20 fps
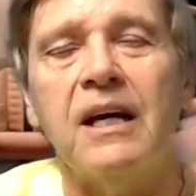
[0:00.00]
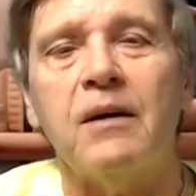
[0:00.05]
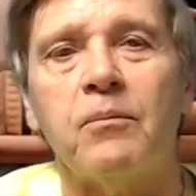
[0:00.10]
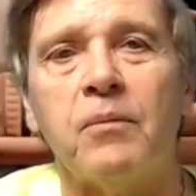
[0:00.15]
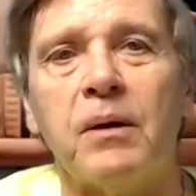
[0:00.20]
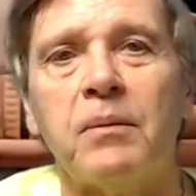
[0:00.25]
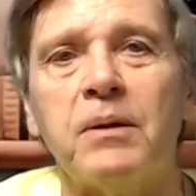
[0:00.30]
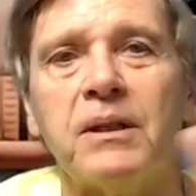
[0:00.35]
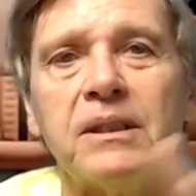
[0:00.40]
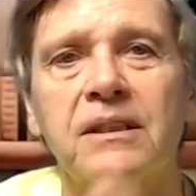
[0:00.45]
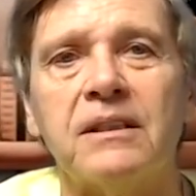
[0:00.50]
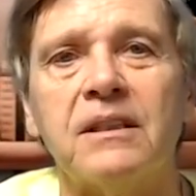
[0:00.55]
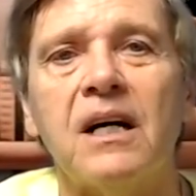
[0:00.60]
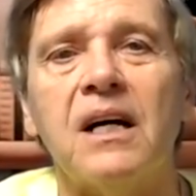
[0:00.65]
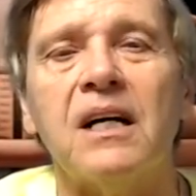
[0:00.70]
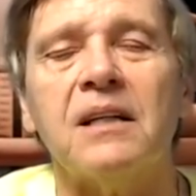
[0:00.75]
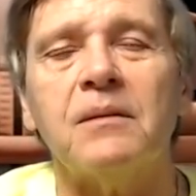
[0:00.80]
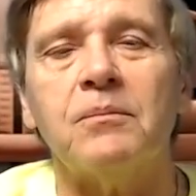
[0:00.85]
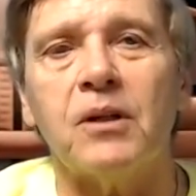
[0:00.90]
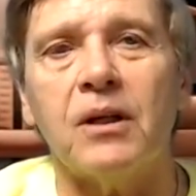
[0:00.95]
Maybe it's
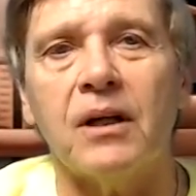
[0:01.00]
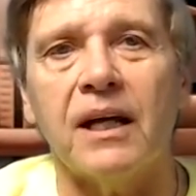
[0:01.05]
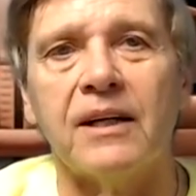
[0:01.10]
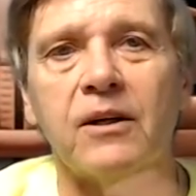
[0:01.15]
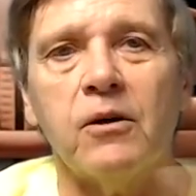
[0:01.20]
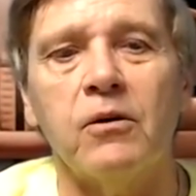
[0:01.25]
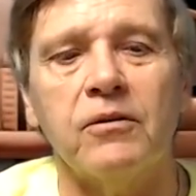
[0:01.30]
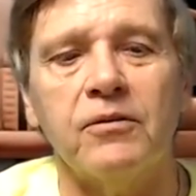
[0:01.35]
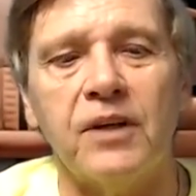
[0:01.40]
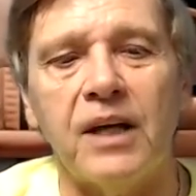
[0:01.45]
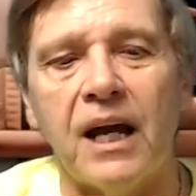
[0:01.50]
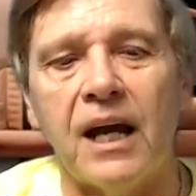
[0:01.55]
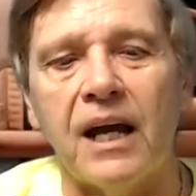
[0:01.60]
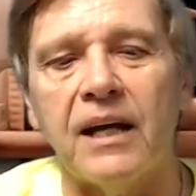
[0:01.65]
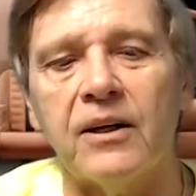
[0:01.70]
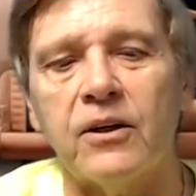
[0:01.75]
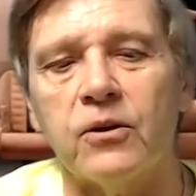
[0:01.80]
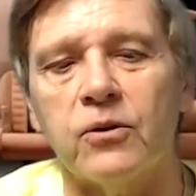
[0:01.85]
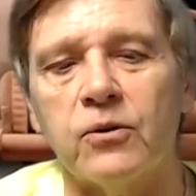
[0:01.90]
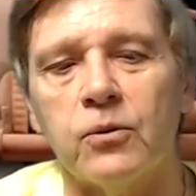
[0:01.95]
time to let go of the
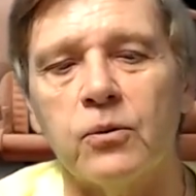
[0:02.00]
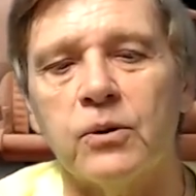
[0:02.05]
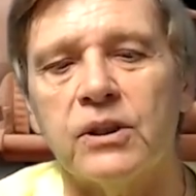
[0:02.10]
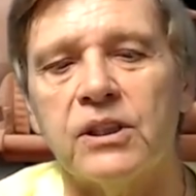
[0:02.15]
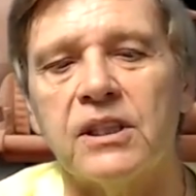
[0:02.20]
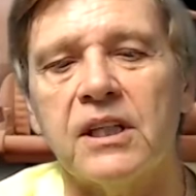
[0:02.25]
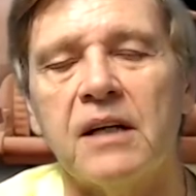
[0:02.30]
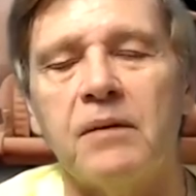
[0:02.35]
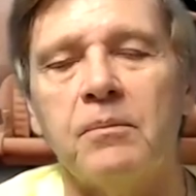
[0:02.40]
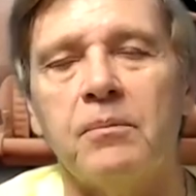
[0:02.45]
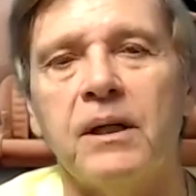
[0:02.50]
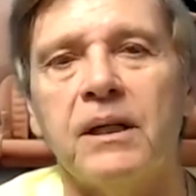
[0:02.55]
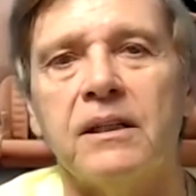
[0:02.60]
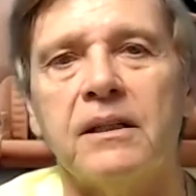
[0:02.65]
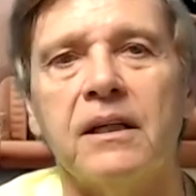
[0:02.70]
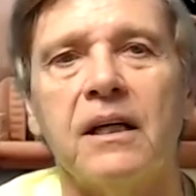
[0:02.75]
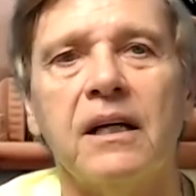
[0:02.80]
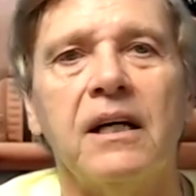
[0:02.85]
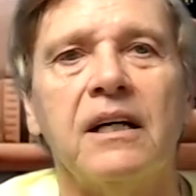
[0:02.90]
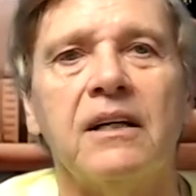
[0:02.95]
anger, the resentment,
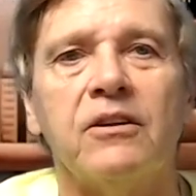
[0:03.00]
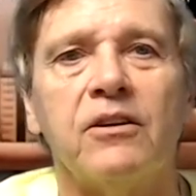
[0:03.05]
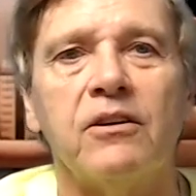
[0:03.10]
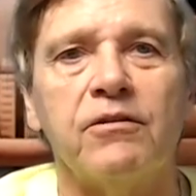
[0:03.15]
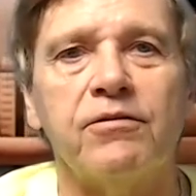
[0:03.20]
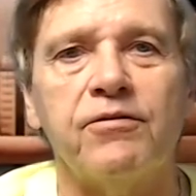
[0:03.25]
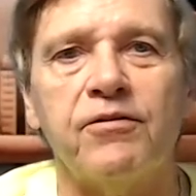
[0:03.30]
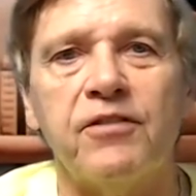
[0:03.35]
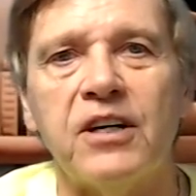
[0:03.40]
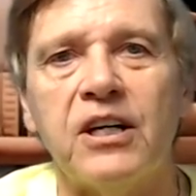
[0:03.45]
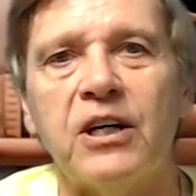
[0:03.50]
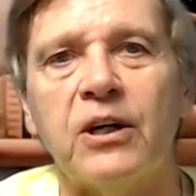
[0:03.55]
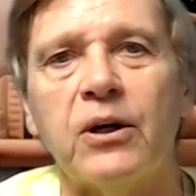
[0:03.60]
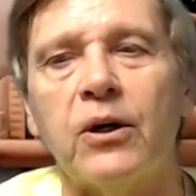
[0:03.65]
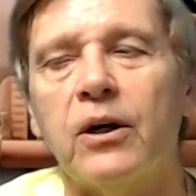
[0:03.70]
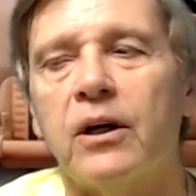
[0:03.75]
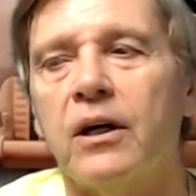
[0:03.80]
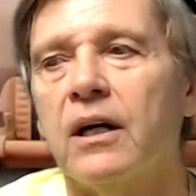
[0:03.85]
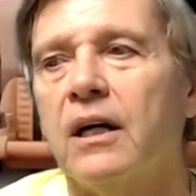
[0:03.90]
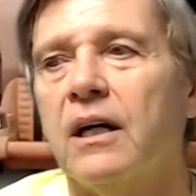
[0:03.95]
the
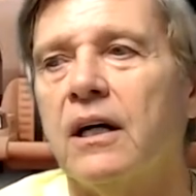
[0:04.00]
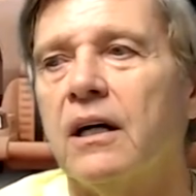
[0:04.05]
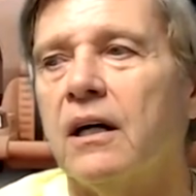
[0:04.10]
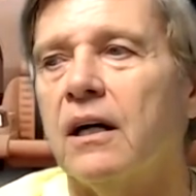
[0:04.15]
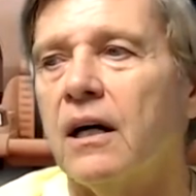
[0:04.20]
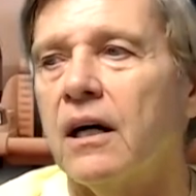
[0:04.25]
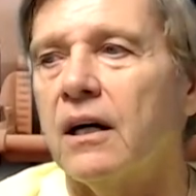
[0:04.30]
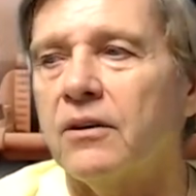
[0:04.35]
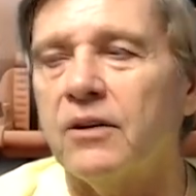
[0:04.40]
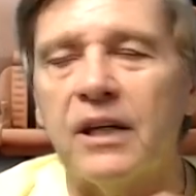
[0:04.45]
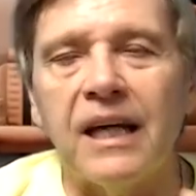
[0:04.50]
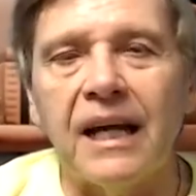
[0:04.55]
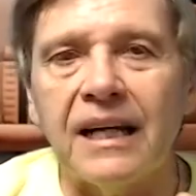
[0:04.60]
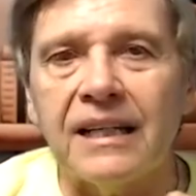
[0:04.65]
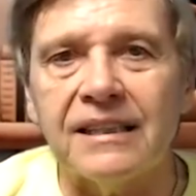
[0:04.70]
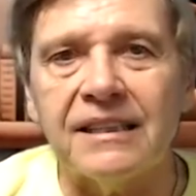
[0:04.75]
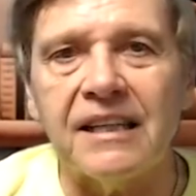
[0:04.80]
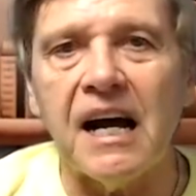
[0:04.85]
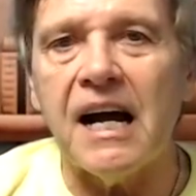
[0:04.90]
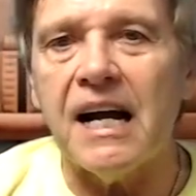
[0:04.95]
fear, the
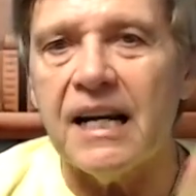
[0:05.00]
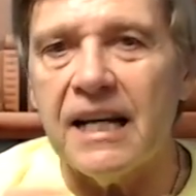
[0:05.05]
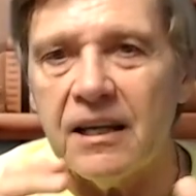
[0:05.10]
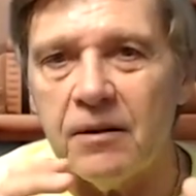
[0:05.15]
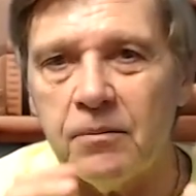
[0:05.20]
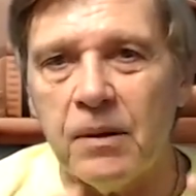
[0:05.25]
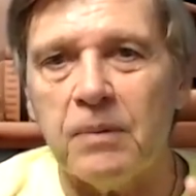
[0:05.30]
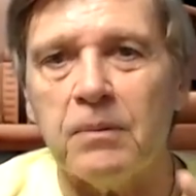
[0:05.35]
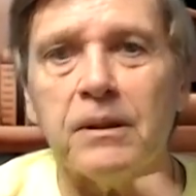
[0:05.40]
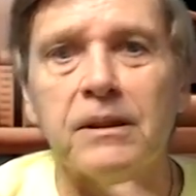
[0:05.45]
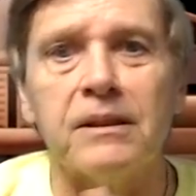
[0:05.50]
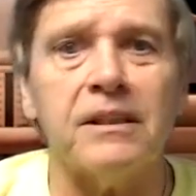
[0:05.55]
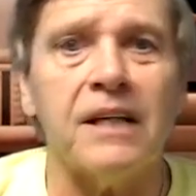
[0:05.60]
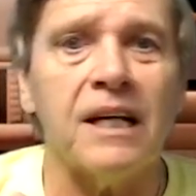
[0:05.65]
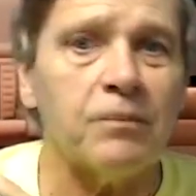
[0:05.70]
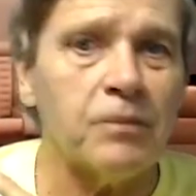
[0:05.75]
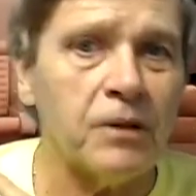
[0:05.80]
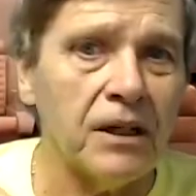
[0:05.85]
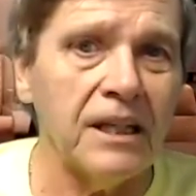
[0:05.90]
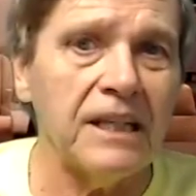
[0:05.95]
anxiety. Maybe it's
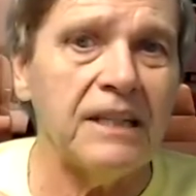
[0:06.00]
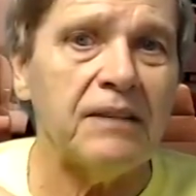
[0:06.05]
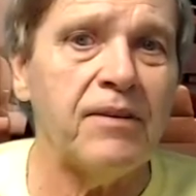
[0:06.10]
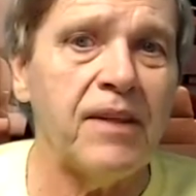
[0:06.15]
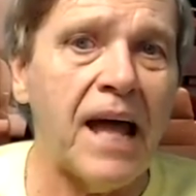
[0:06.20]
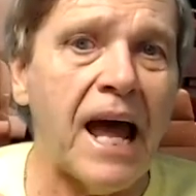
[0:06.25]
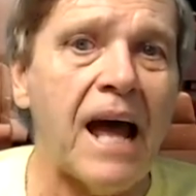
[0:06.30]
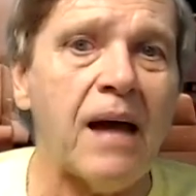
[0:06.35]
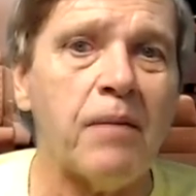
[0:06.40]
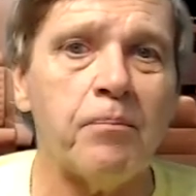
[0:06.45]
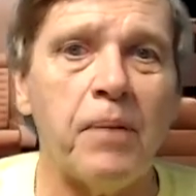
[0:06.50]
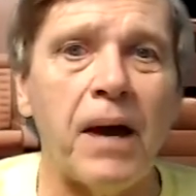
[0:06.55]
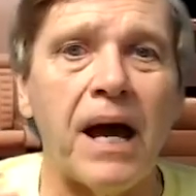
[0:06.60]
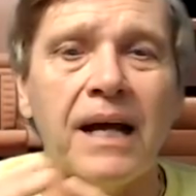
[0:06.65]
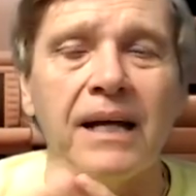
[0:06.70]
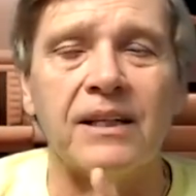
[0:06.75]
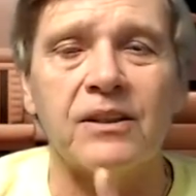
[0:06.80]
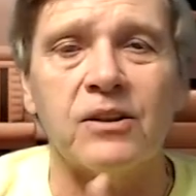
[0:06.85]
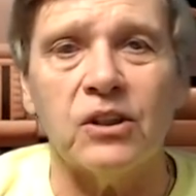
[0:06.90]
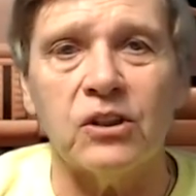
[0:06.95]
time to leave that
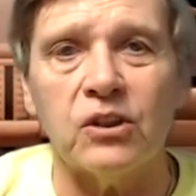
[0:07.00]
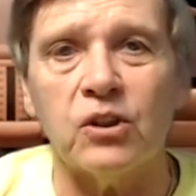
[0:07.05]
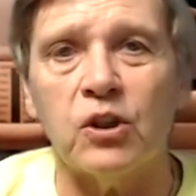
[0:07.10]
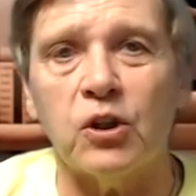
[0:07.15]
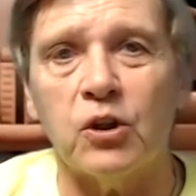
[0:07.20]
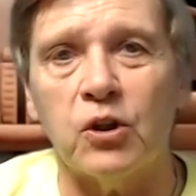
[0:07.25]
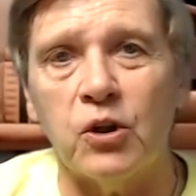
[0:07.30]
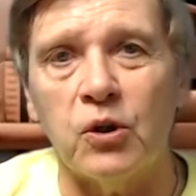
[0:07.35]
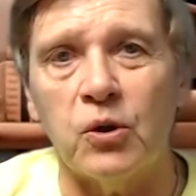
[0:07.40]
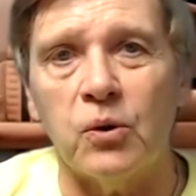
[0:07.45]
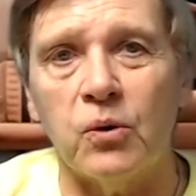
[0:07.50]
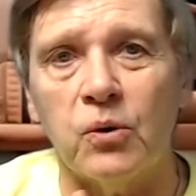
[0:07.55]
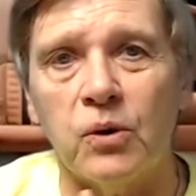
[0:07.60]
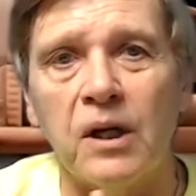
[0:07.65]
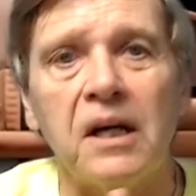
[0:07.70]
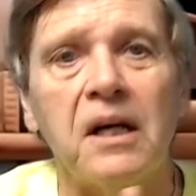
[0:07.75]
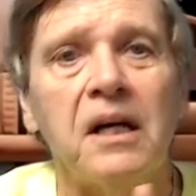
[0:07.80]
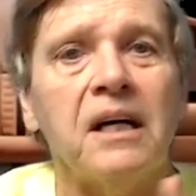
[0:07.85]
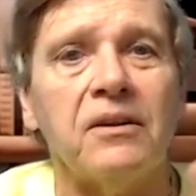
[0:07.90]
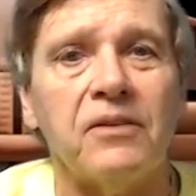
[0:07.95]
back in this cocoon
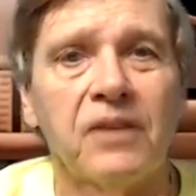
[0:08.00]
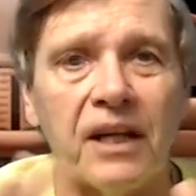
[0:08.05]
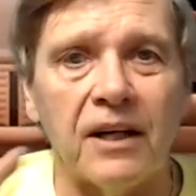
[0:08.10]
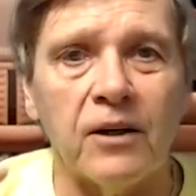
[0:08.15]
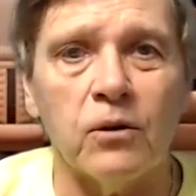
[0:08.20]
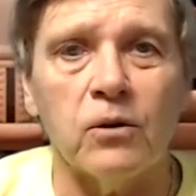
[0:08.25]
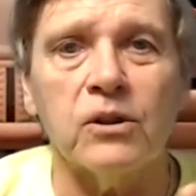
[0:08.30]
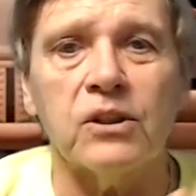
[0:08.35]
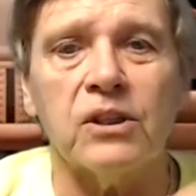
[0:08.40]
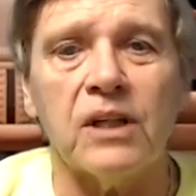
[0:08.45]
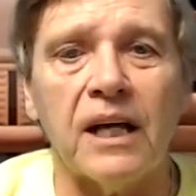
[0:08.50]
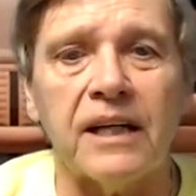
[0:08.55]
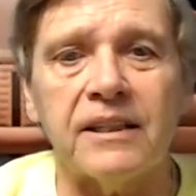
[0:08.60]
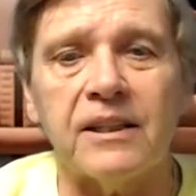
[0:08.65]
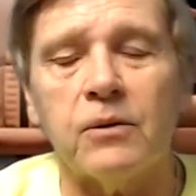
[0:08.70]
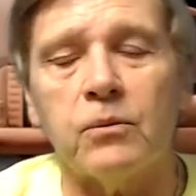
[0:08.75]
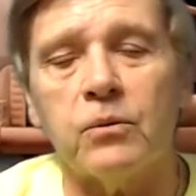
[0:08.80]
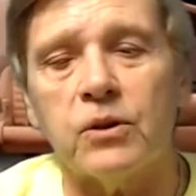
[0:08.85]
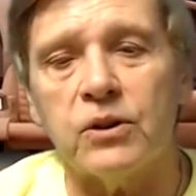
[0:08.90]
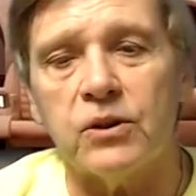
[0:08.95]
that it looks like
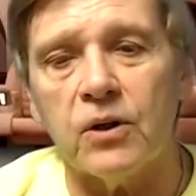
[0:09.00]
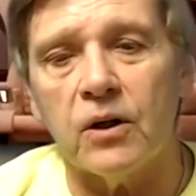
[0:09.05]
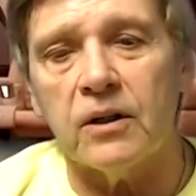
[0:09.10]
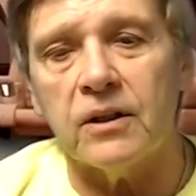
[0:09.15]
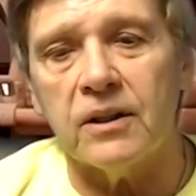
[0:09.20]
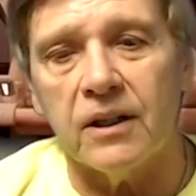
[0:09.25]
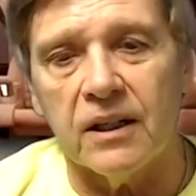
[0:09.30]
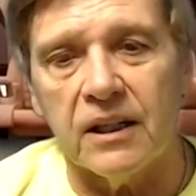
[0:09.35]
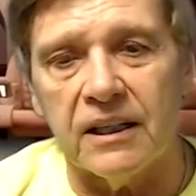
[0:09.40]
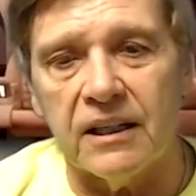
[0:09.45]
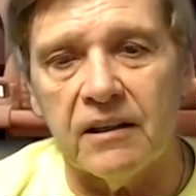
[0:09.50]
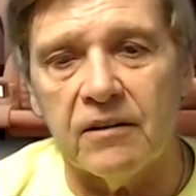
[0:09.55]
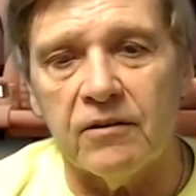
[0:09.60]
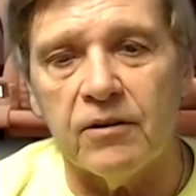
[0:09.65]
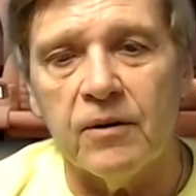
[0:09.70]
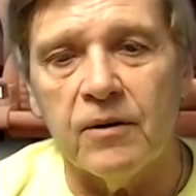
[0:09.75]
that we're starting to leave.